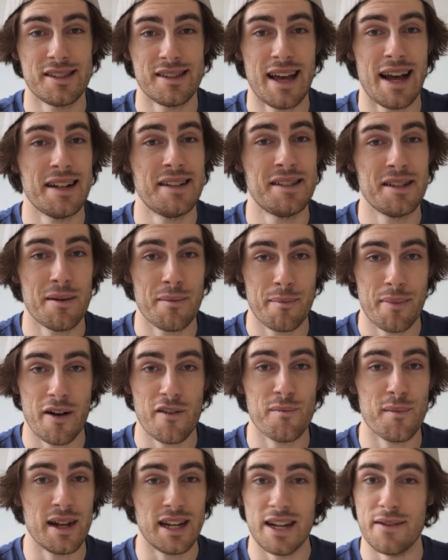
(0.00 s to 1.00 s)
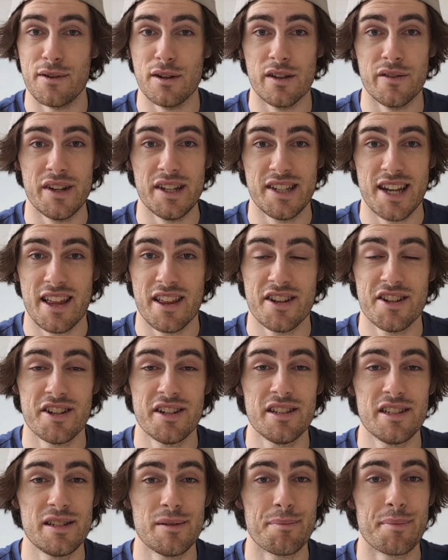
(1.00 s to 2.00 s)
that's above my level of
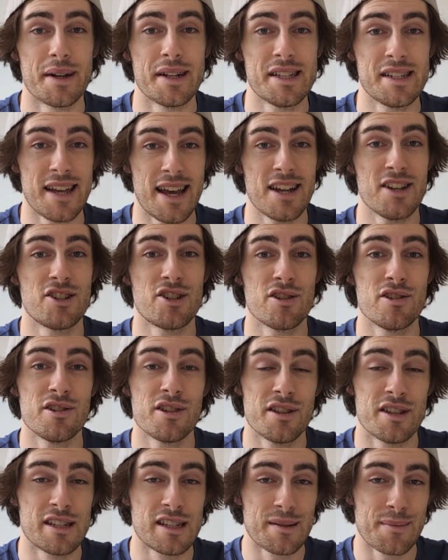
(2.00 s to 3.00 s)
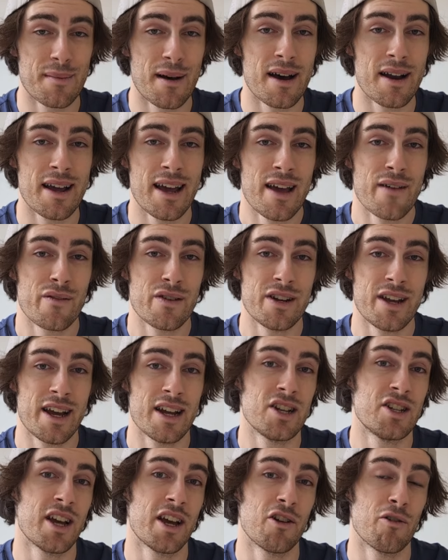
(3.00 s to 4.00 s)
intelligence, but stay tuned to the Smarter
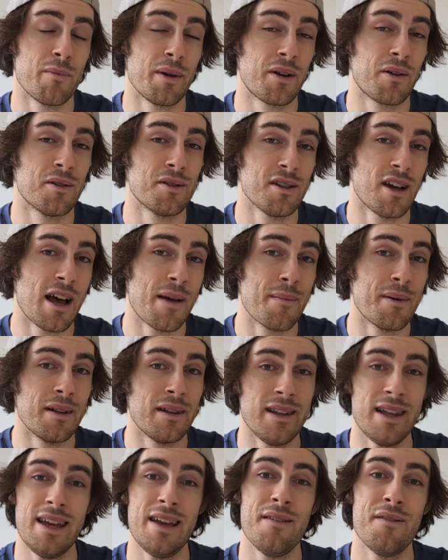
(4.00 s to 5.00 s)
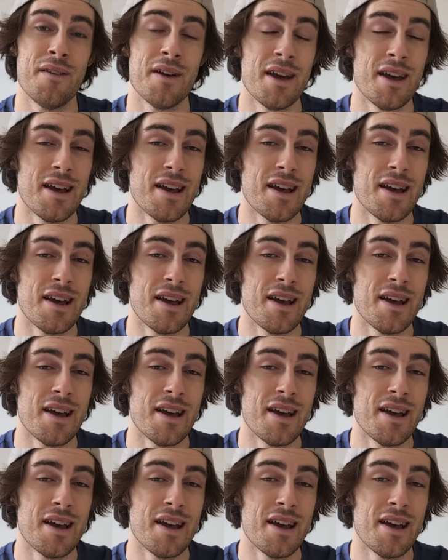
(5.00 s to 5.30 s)
Everyday channel because I believe